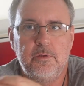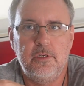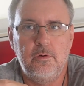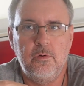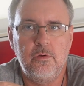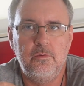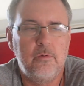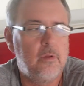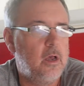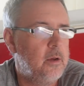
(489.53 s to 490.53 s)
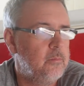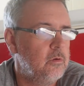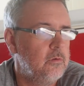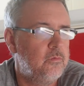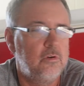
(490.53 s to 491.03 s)
Tinaroo. I'm
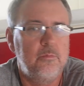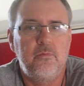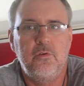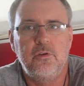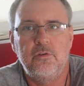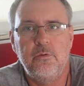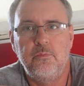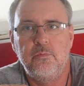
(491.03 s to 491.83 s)
looking forward to my first trip